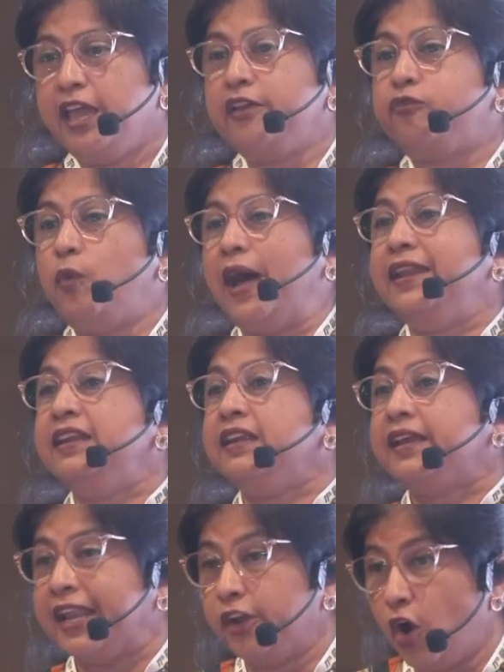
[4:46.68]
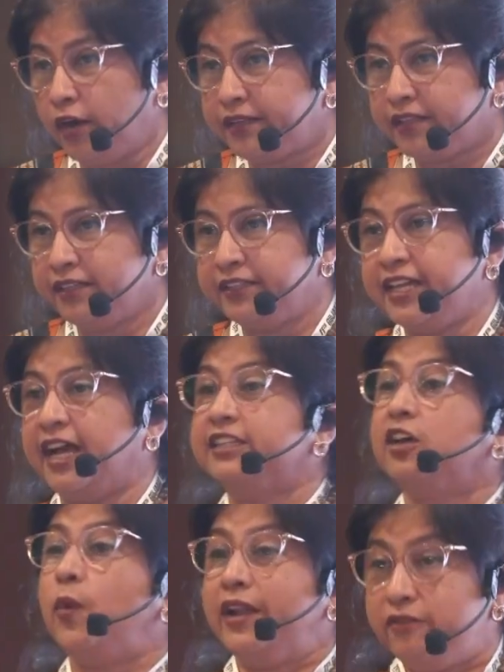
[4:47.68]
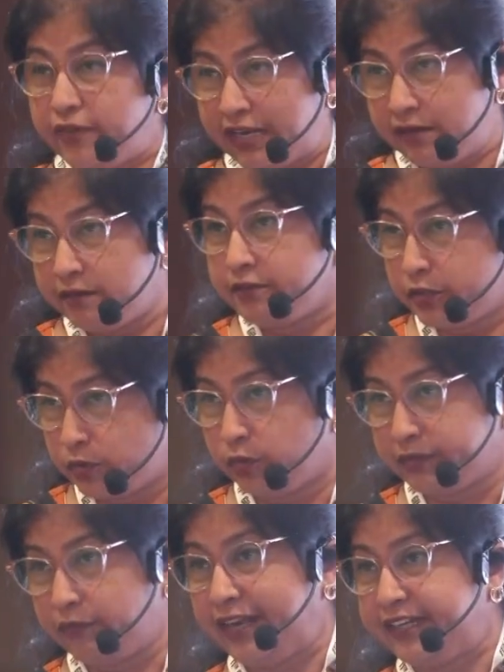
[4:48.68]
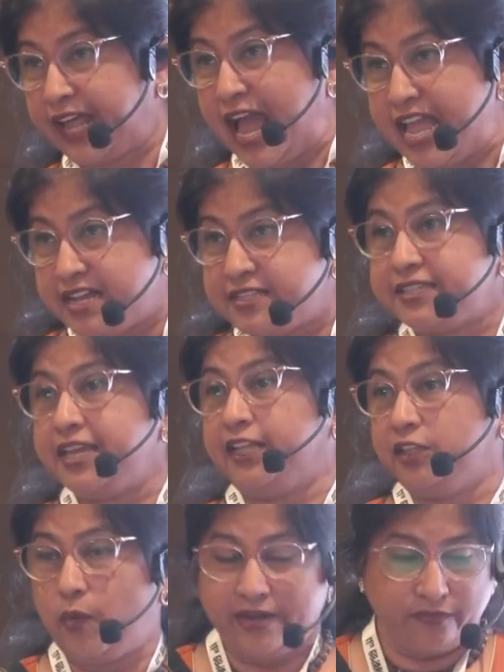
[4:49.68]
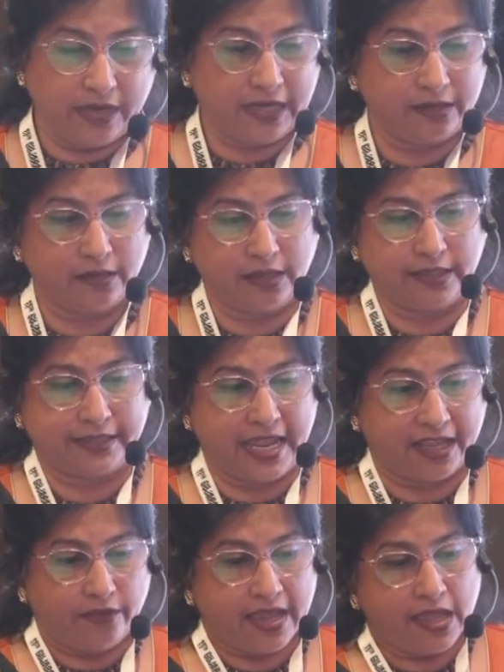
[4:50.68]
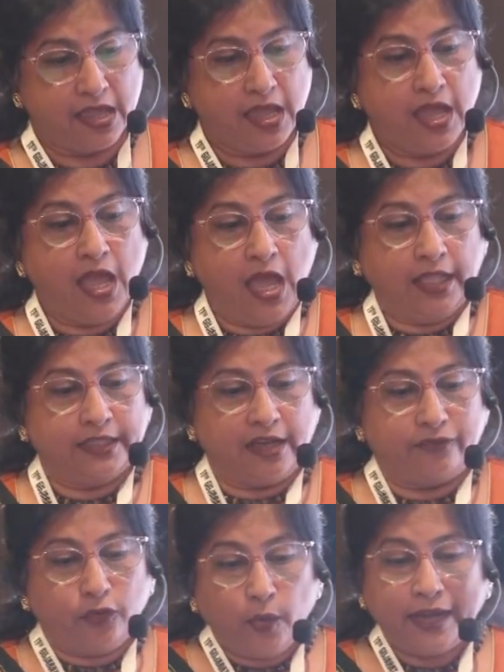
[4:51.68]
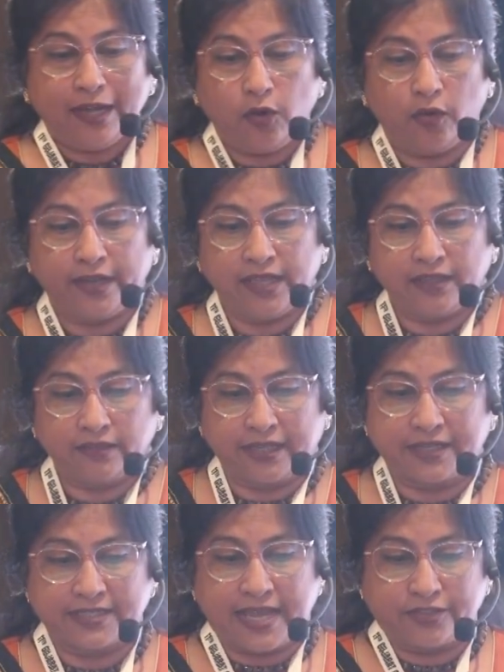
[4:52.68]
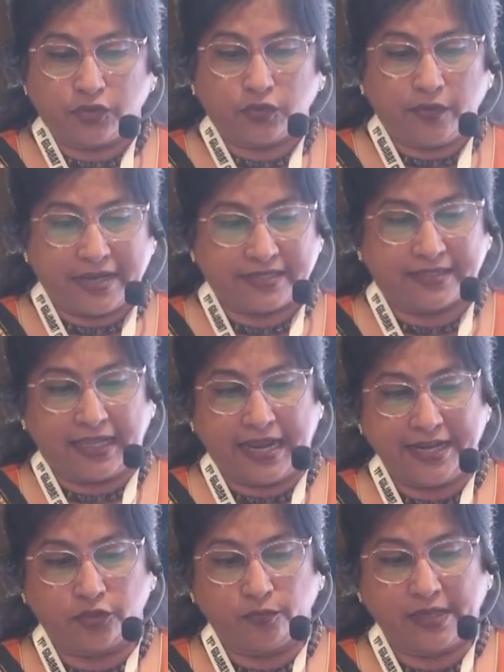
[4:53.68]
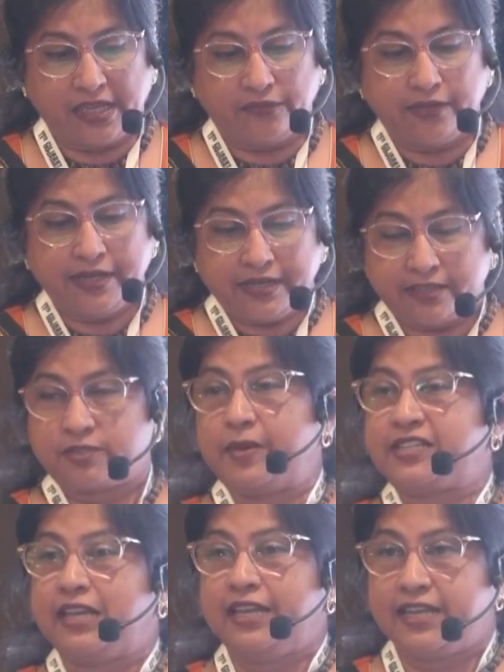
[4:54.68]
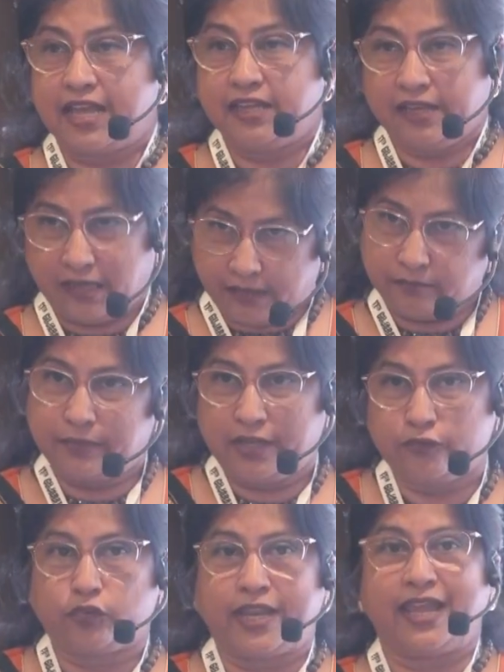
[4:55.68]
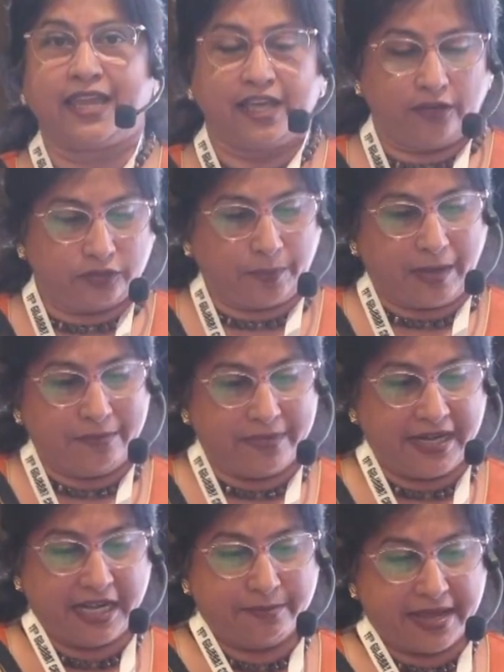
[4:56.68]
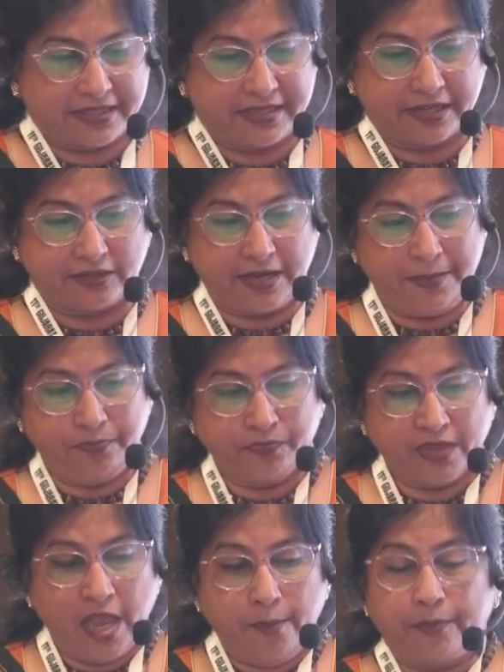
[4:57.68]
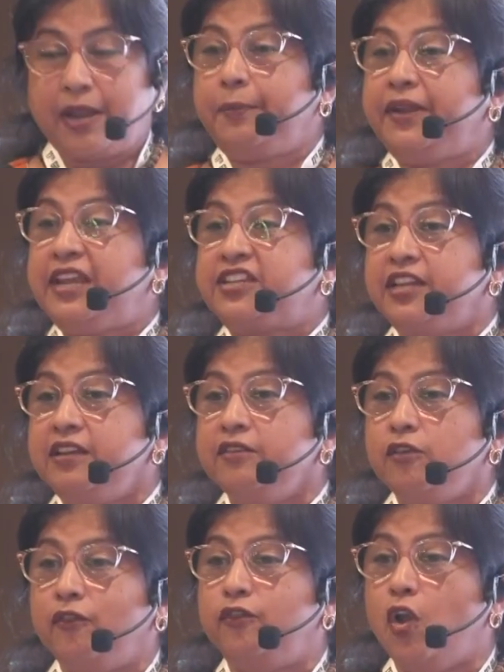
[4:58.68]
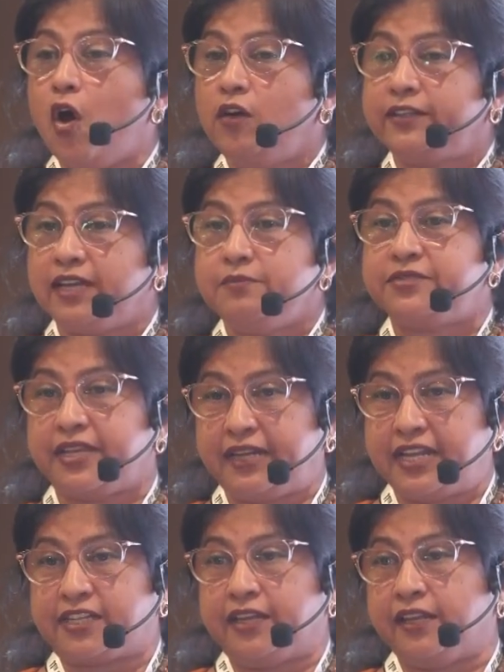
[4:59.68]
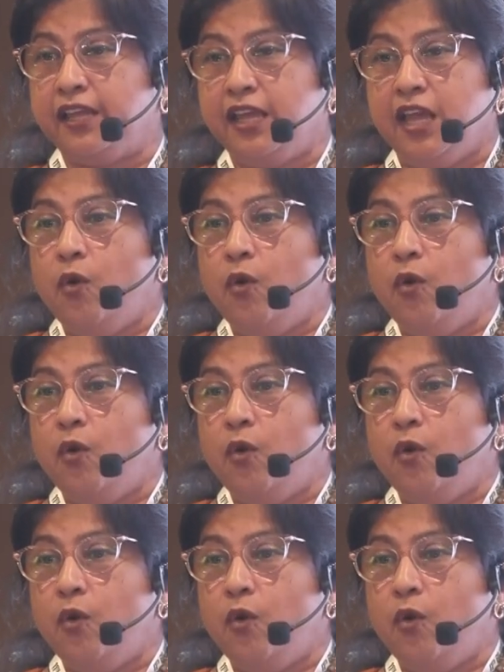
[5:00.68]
If one cannot, the other one will, the one tires, the other one will take away. The fluid loading, that is isotonic saline to be given, especially in, you have to take care of the pulmonary edema, etc. Preparation of long-term sedation.